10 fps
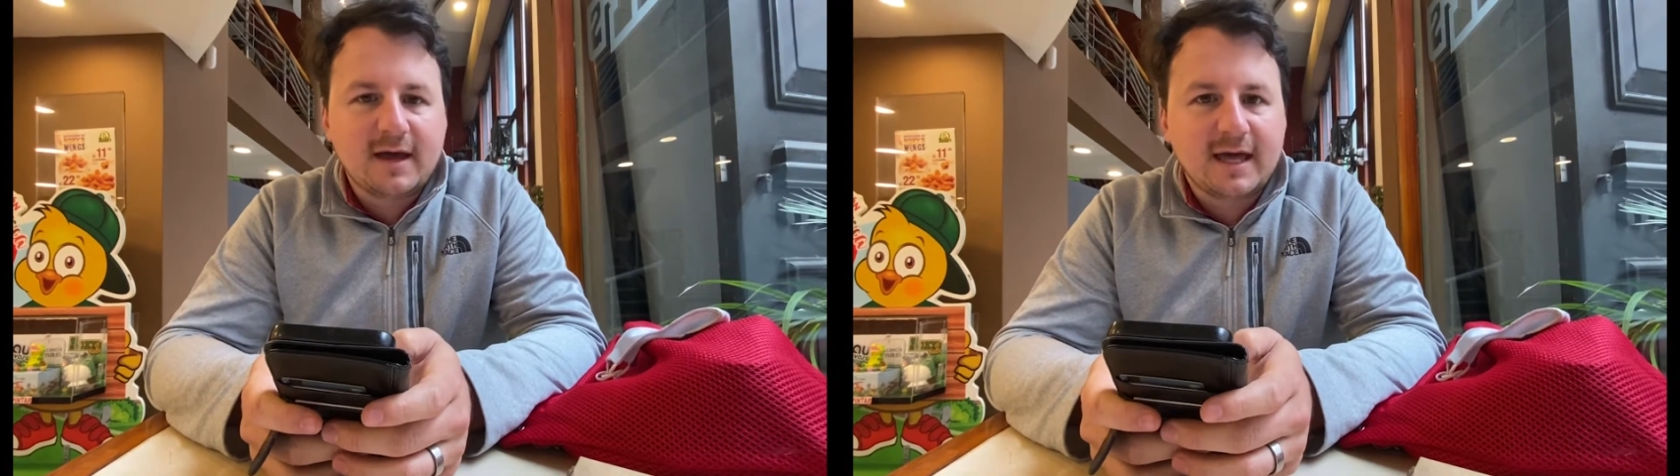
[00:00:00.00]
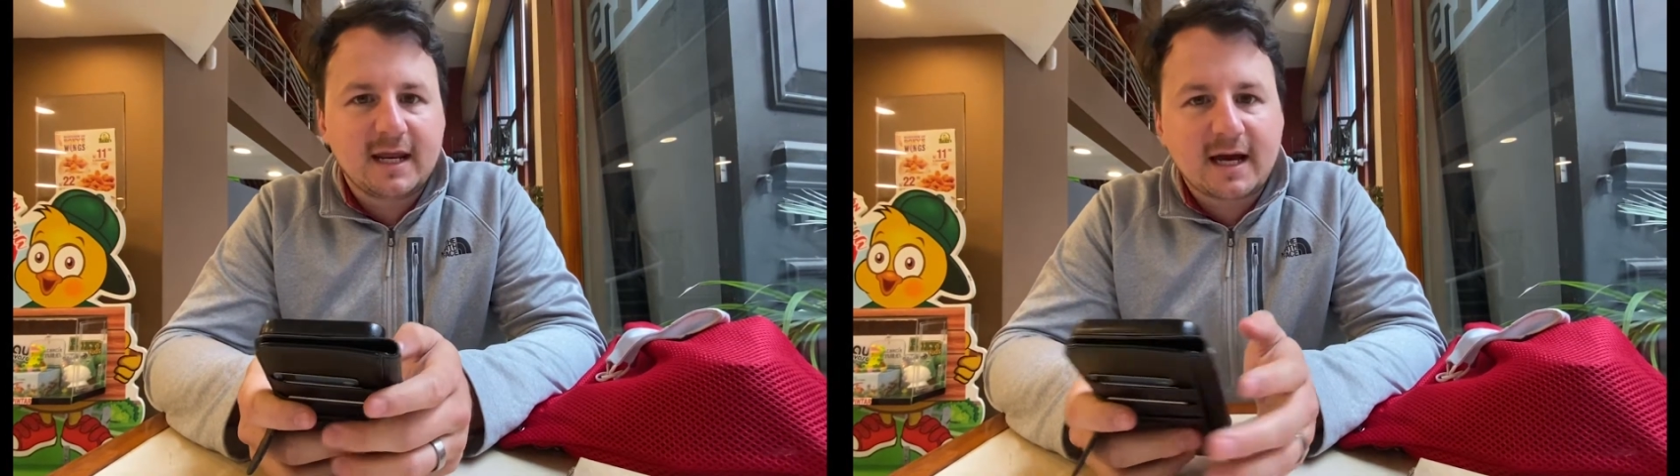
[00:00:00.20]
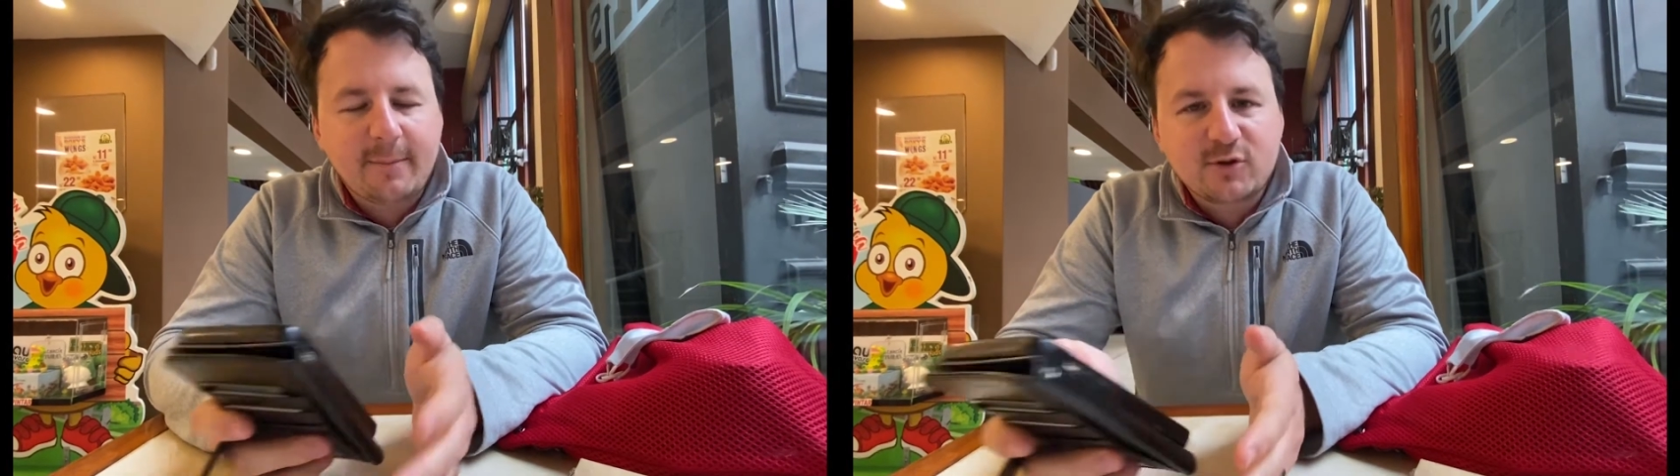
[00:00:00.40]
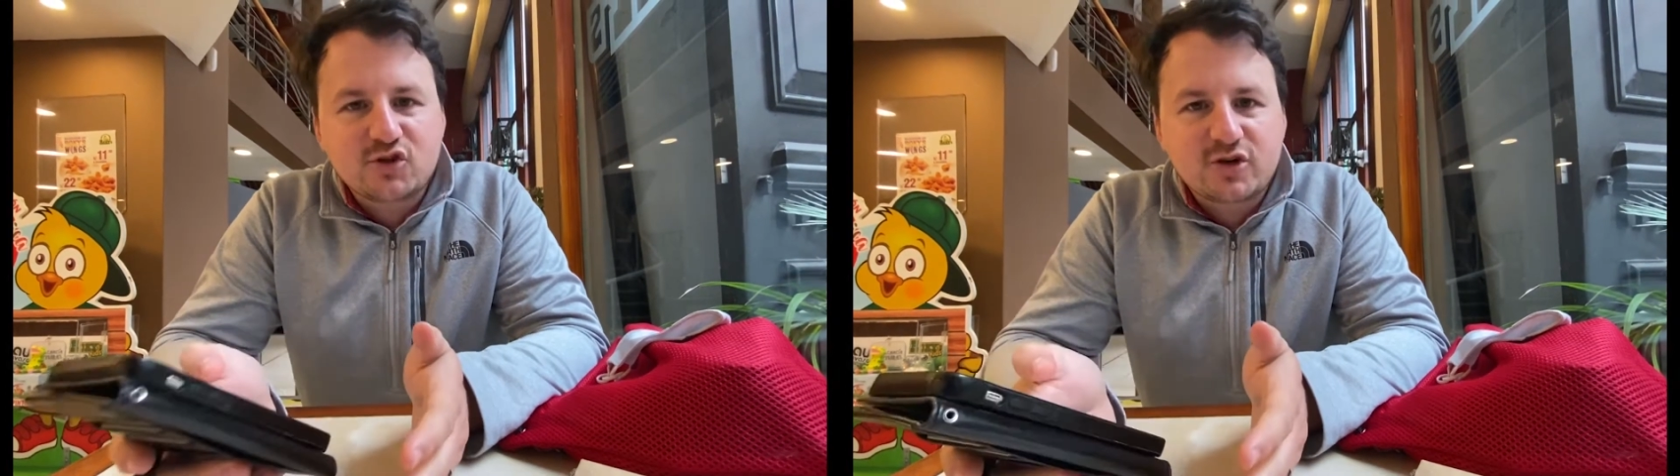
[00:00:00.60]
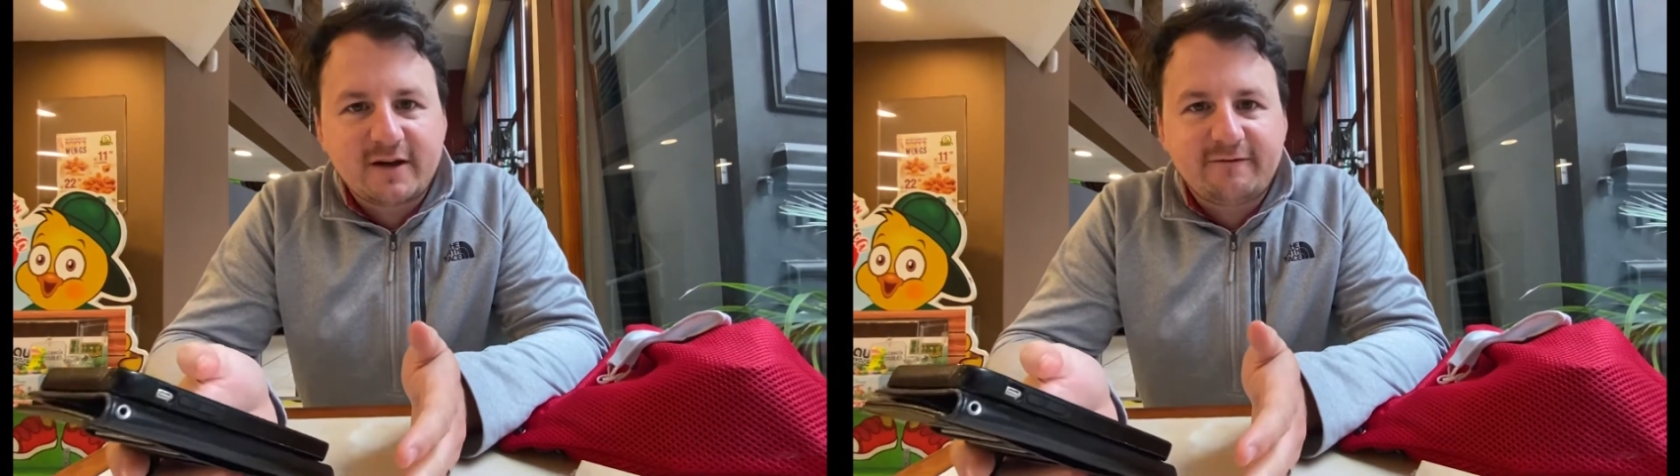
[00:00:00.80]
Hit a couple
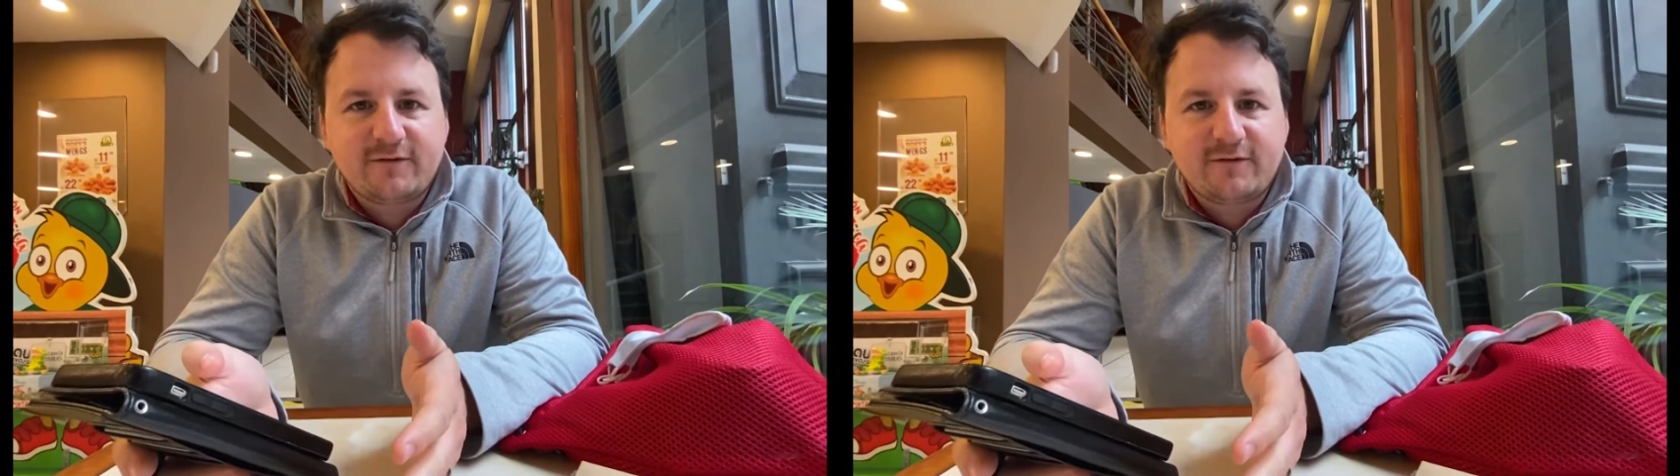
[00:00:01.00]
street